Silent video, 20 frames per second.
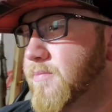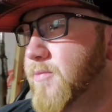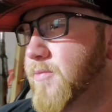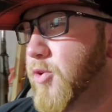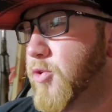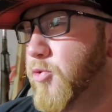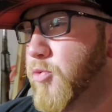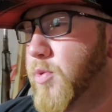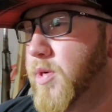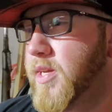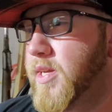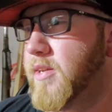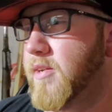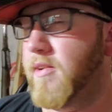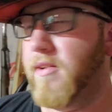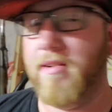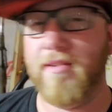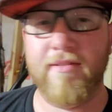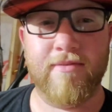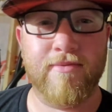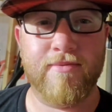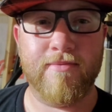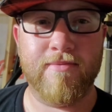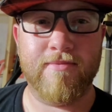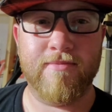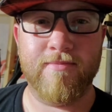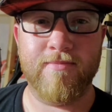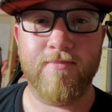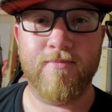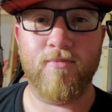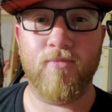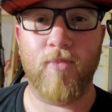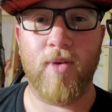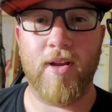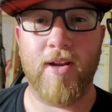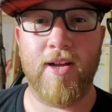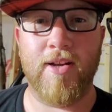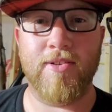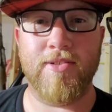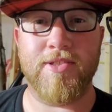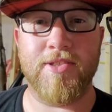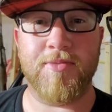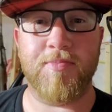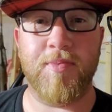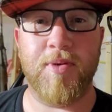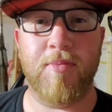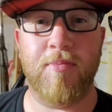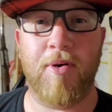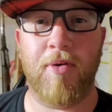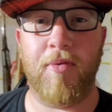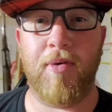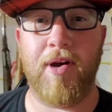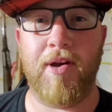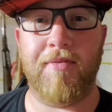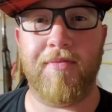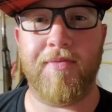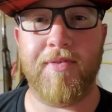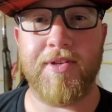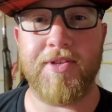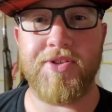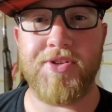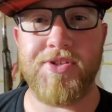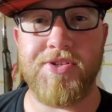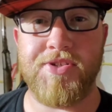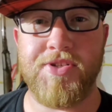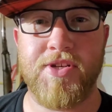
Who we are. Right now it's just me and my wife, and she's